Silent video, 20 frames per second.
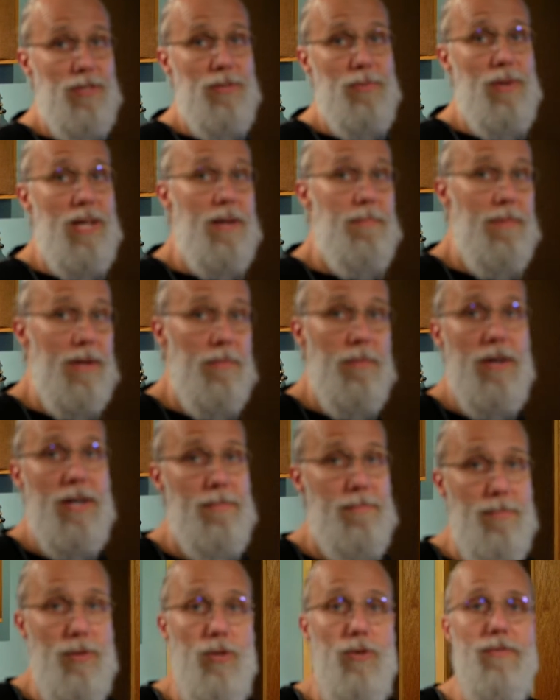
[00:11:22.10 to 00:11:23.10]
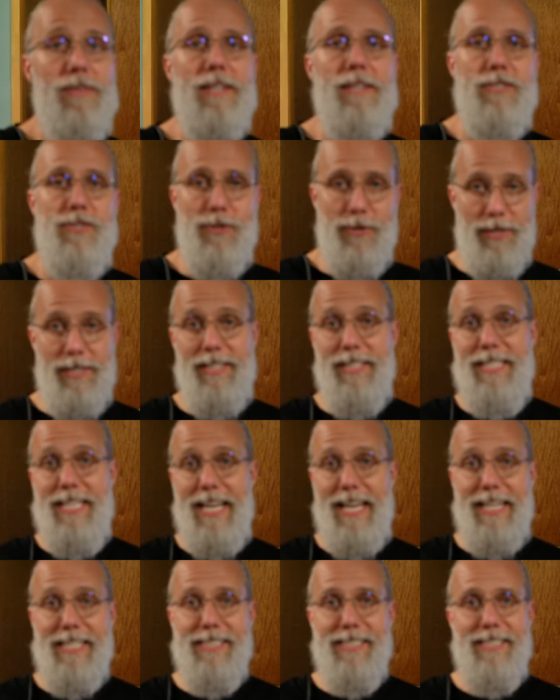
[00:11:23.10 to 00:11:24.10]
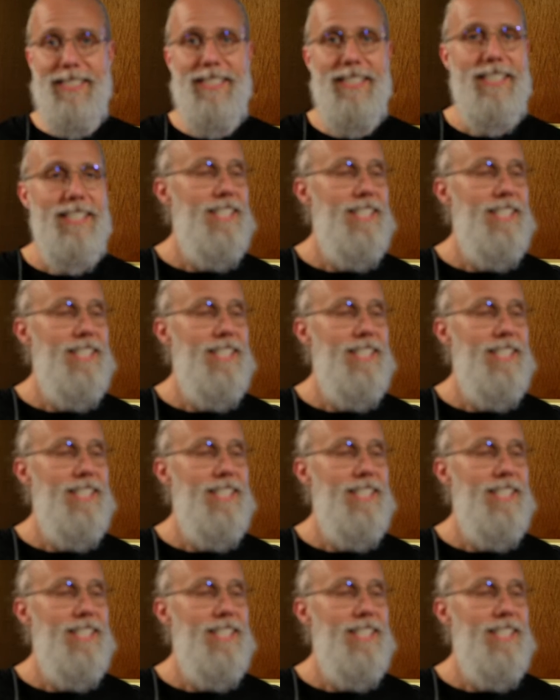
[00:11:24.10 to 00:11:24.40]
in the way. I might want to move it during the test.